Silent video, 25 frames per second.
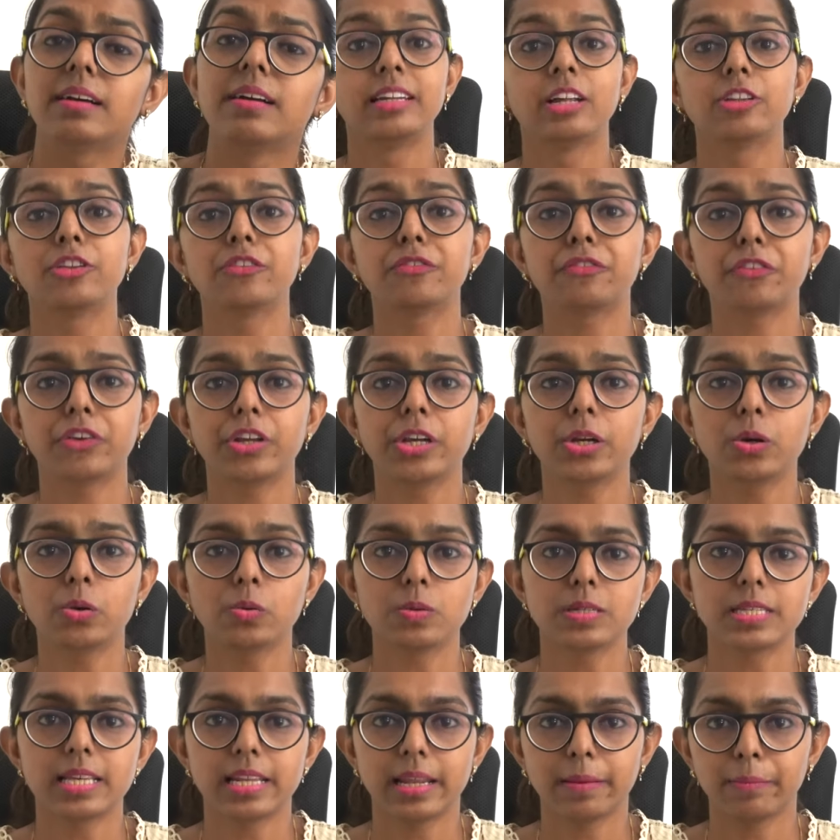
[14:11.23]
Now, the free
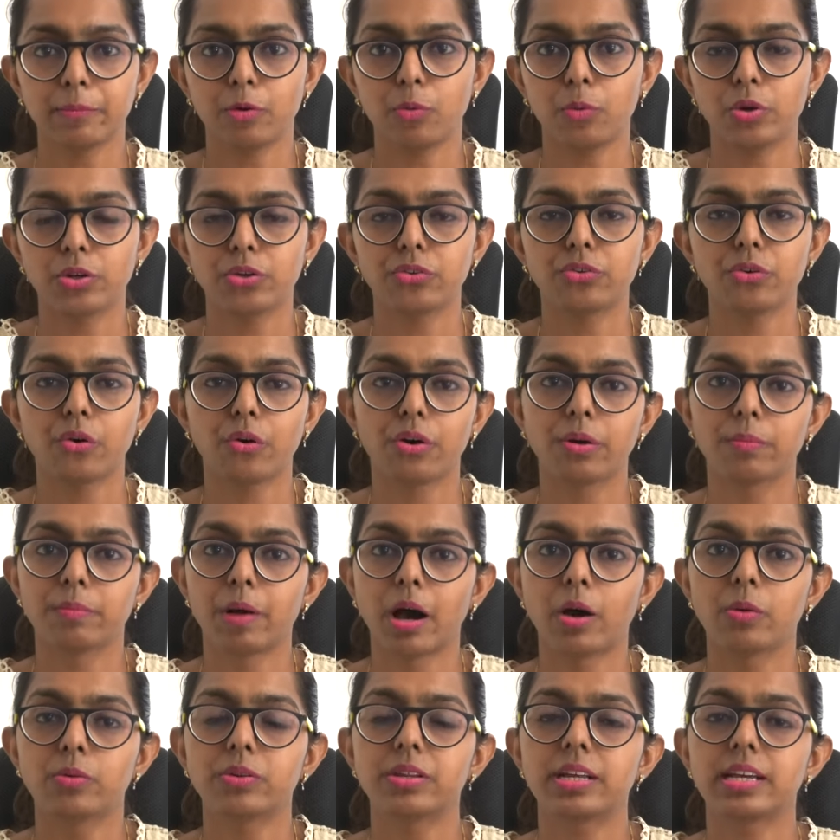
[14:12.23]
course that I'm going to talk
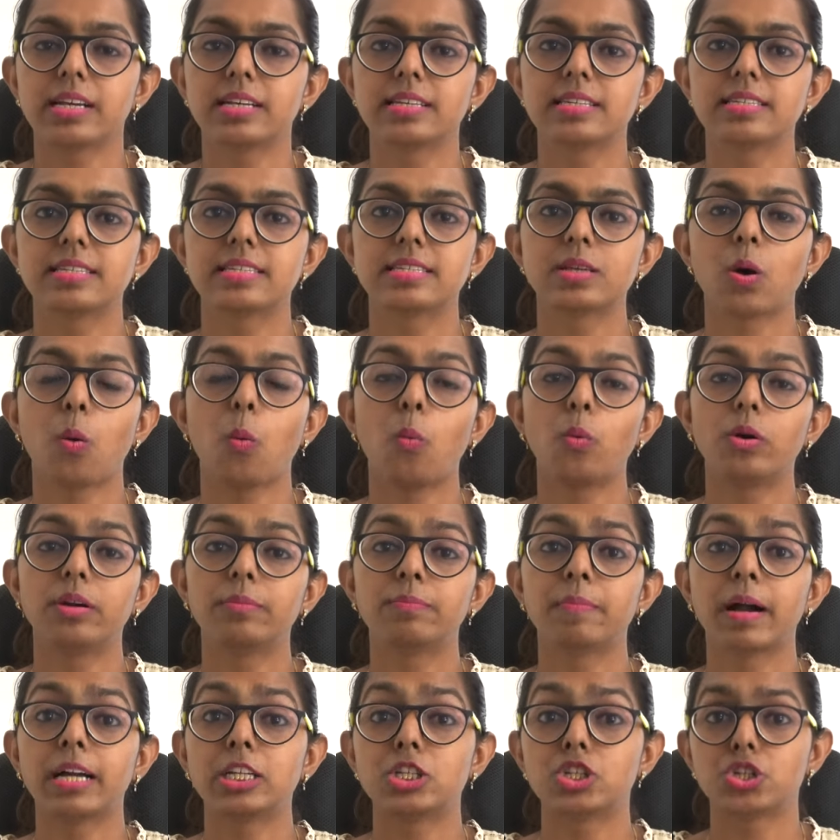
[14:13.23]
about is
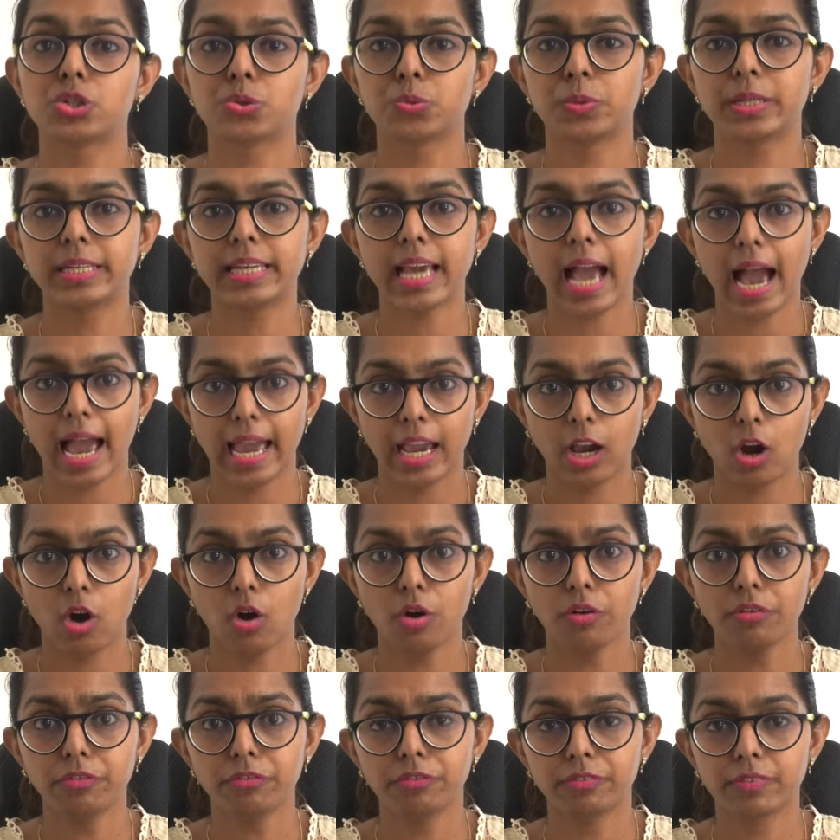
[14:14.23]
owned by Julie
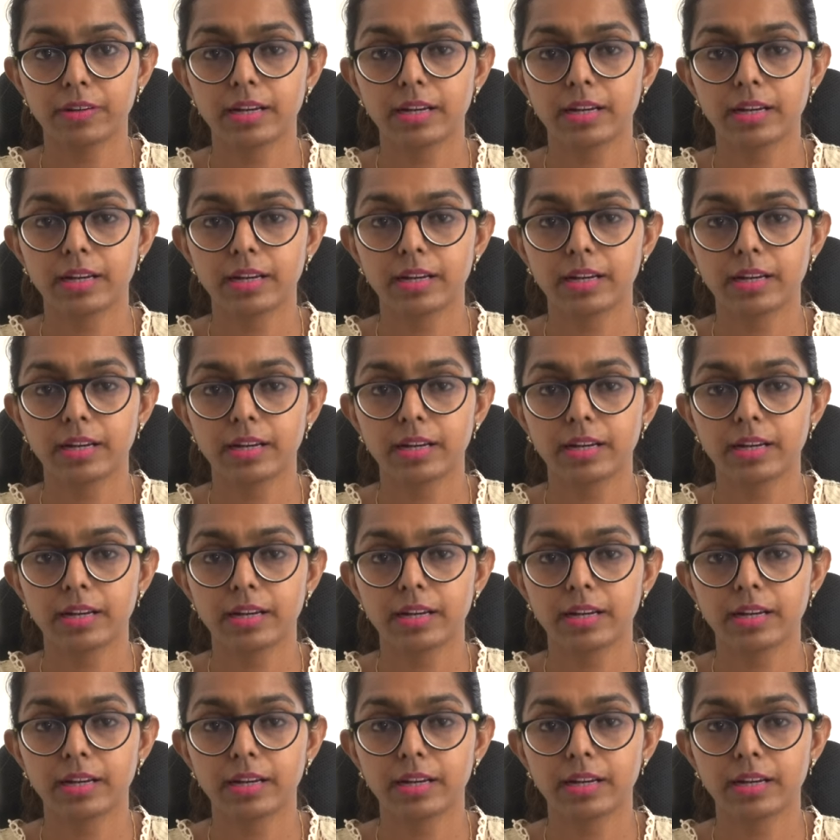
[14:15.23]
Eickhoff.